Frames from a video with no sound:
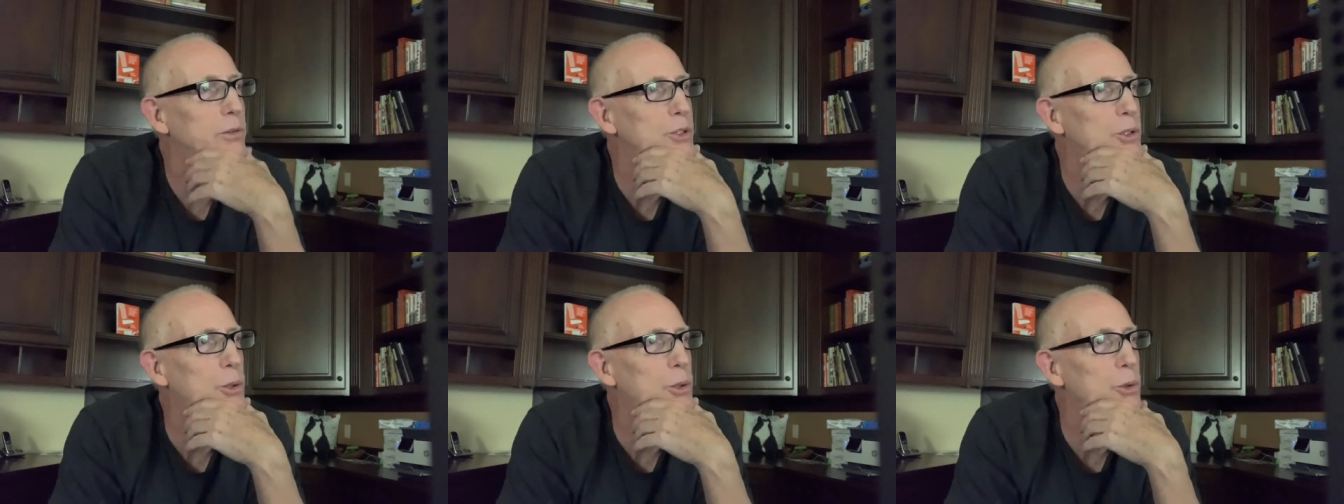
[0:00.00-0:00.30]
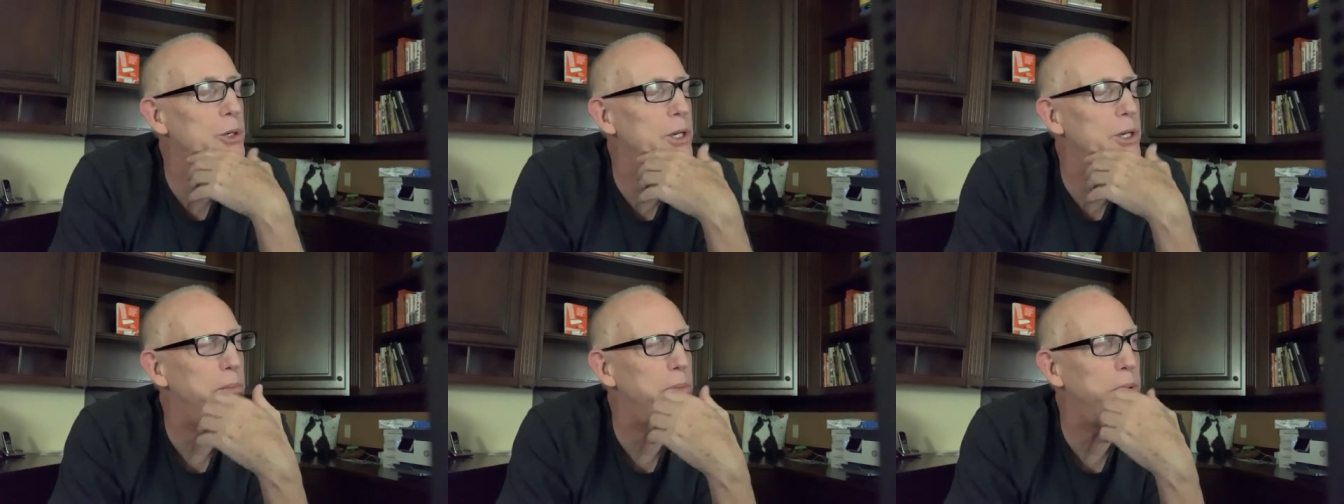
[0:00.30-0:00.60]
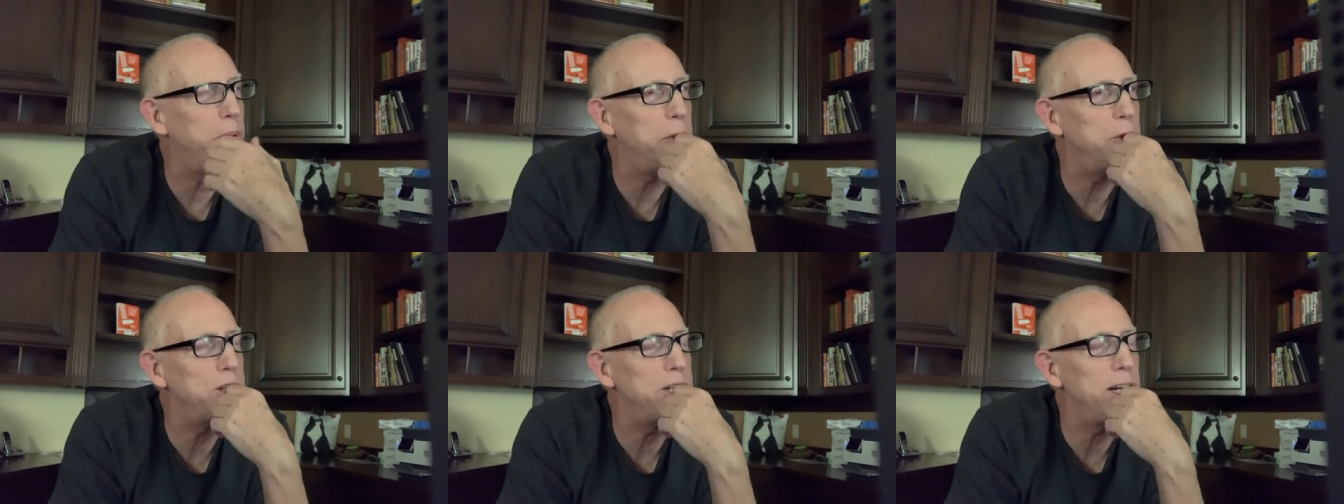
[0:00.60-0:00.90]
screwing up
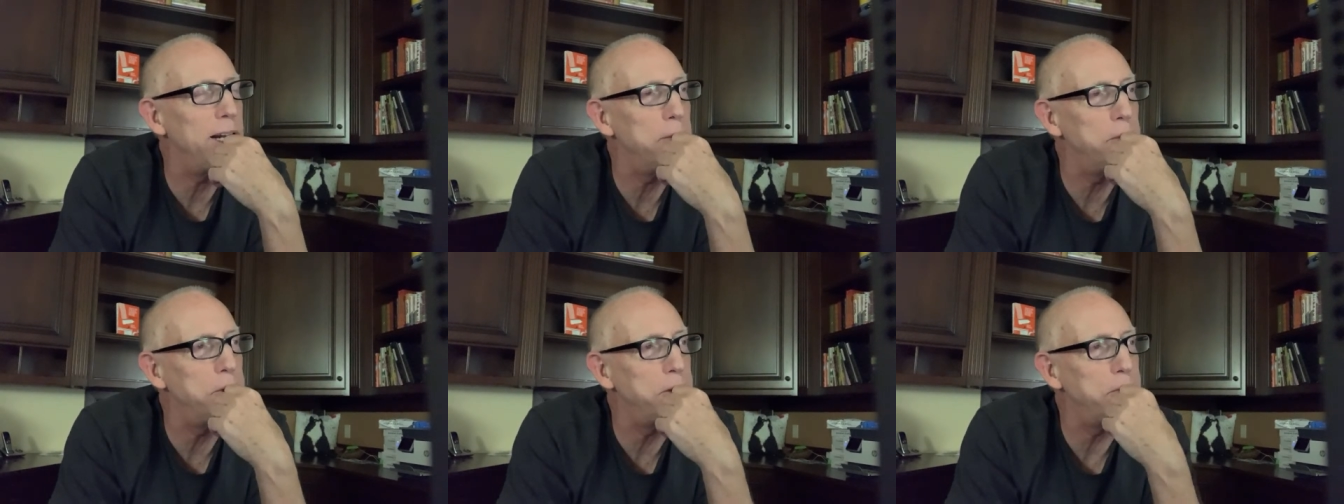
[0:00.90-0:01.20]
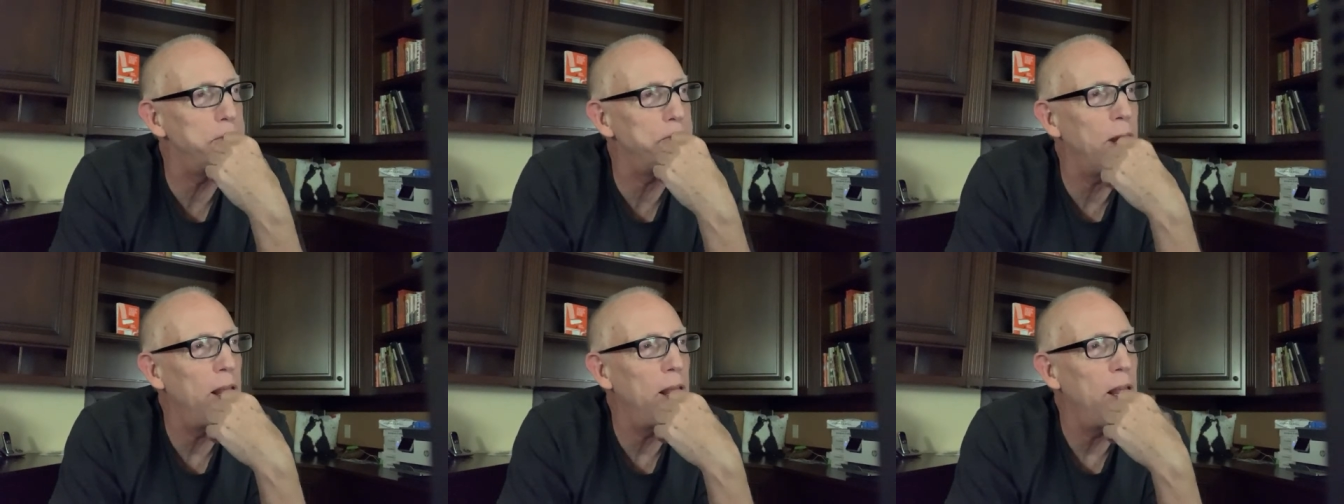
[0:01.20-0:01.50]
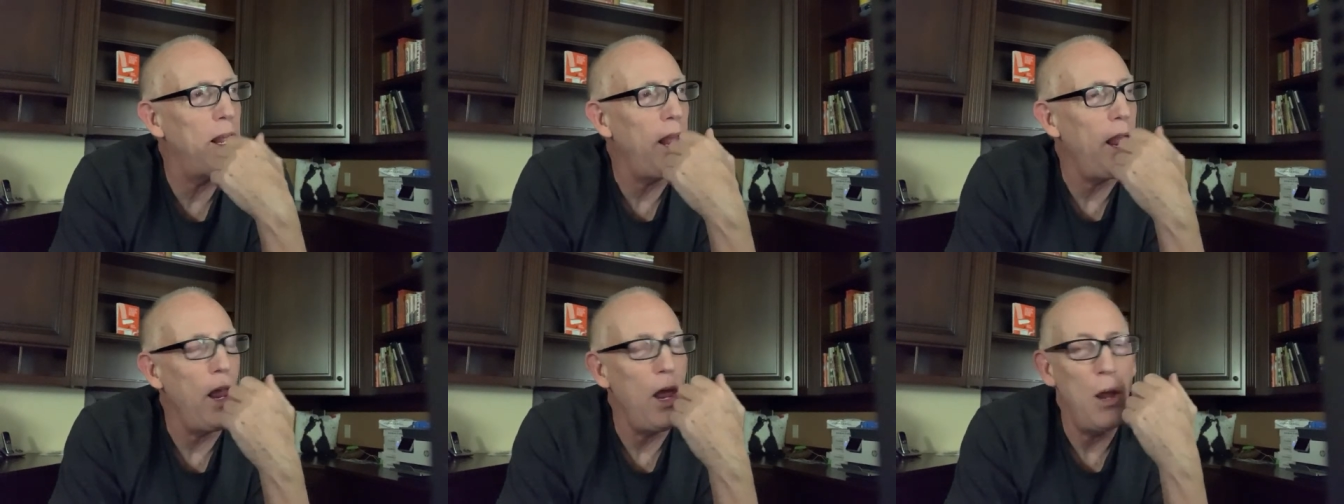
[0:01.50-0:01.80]
people's names.
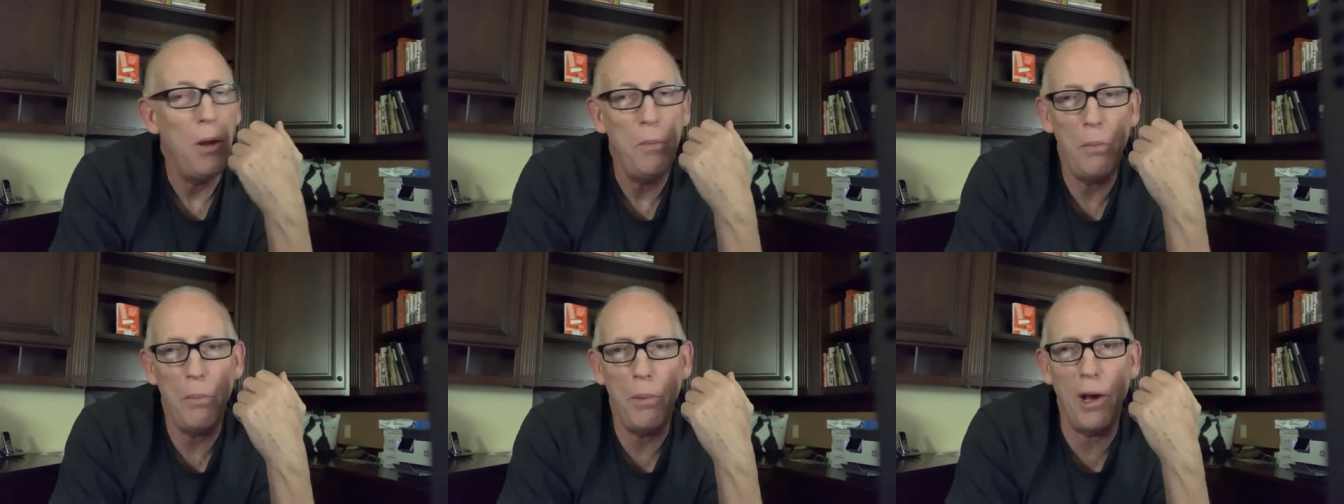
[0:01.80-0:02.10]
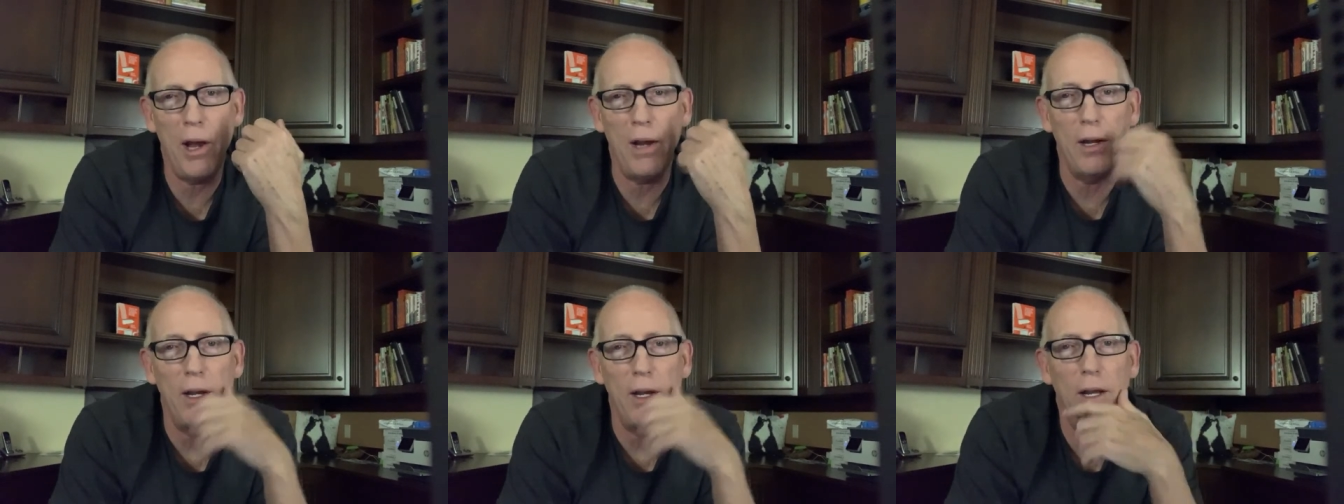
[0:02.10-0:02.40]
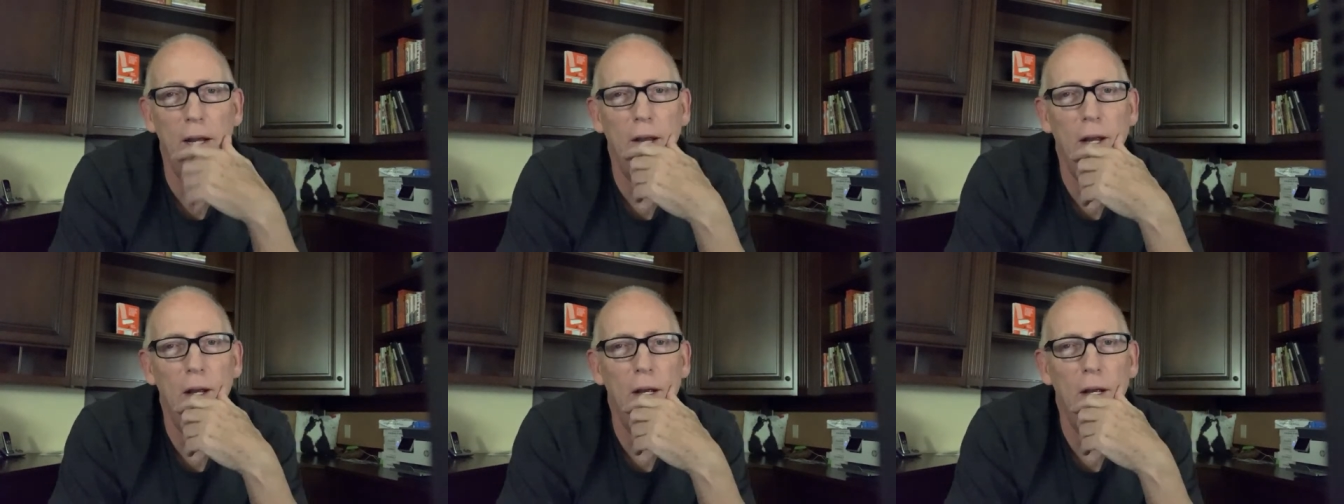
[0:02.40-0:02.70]
But
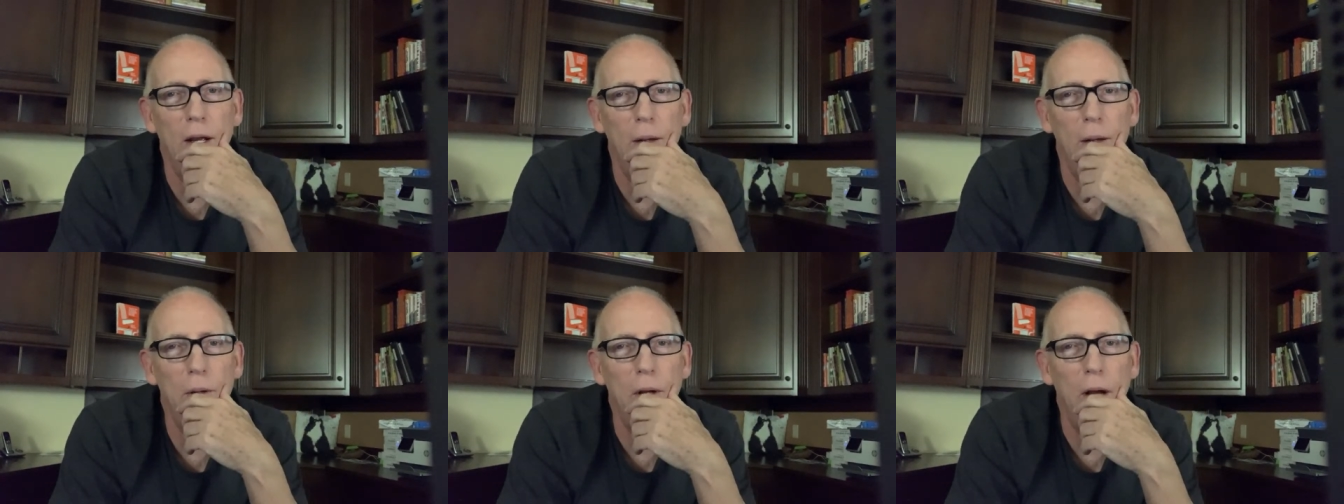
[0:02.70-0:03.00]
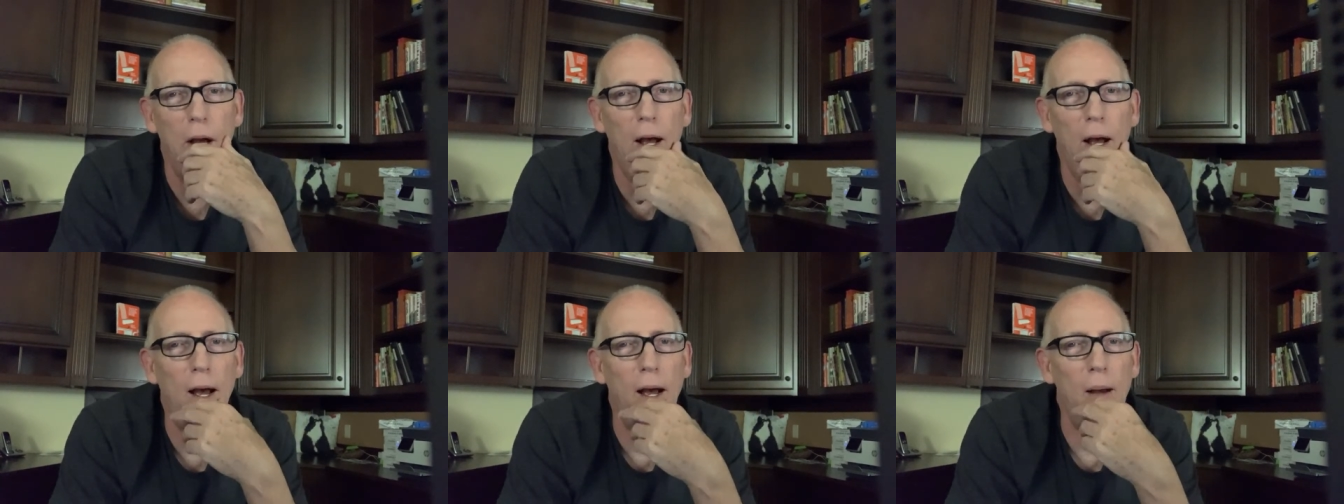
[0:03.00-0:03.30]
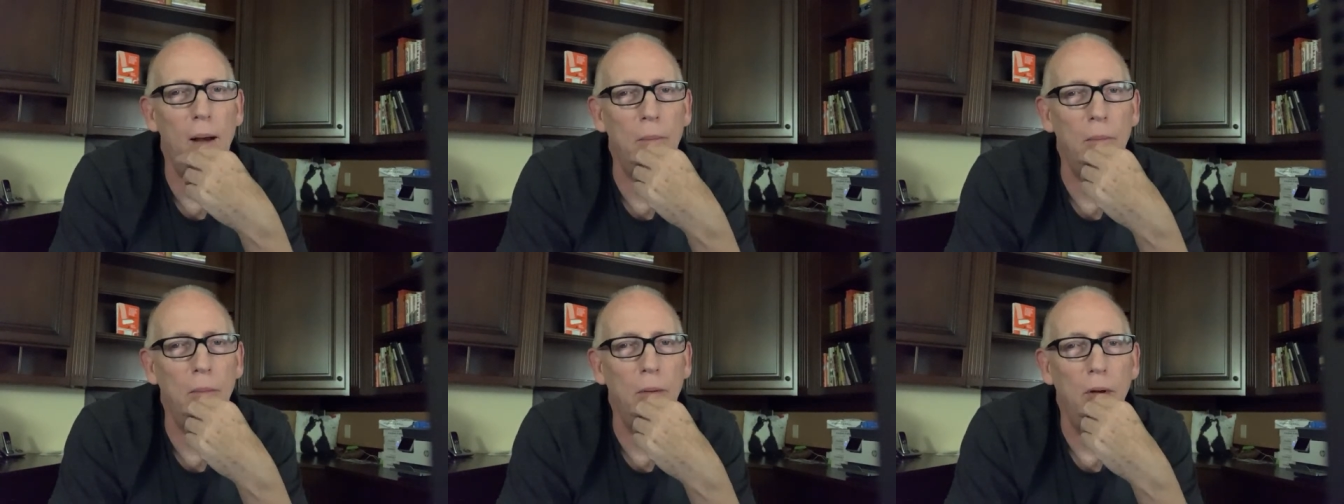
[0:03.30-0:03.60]

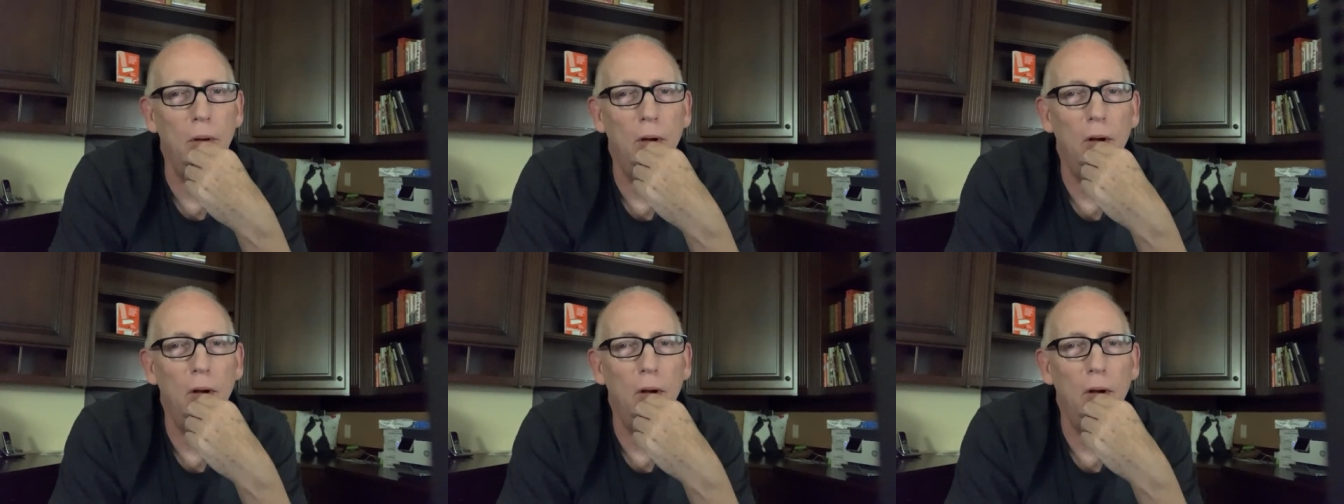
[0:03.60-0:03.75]
um,